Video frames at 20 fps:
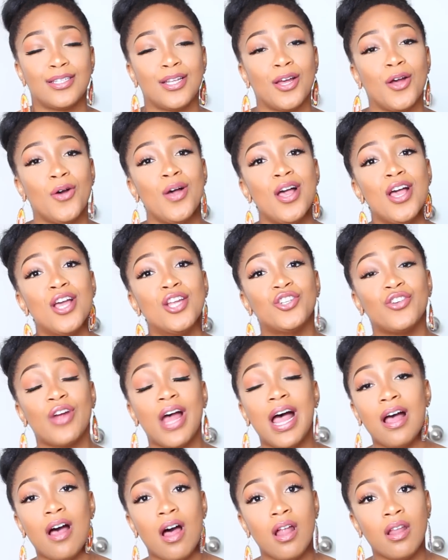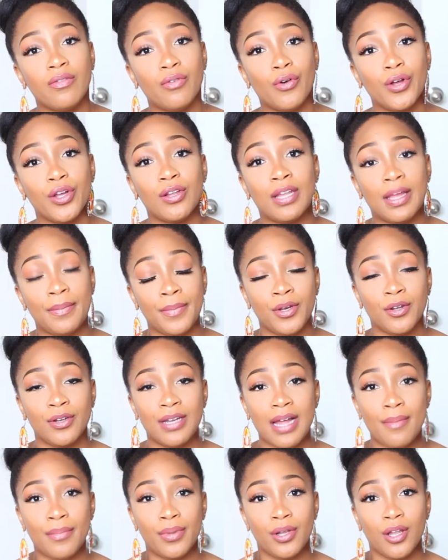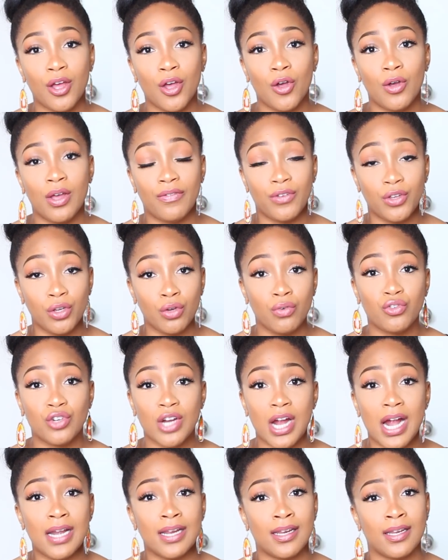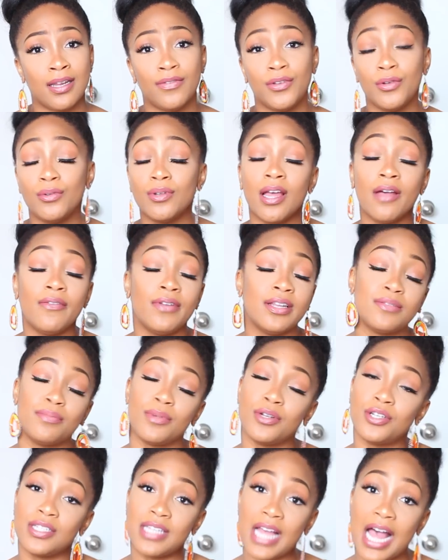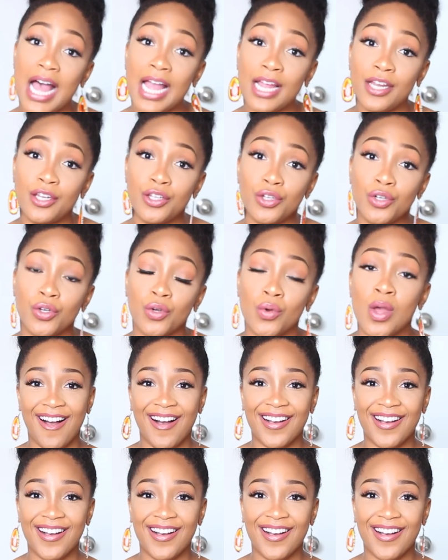So try olive oil. Let me know down below if you've tried it and if you love it as much as I do.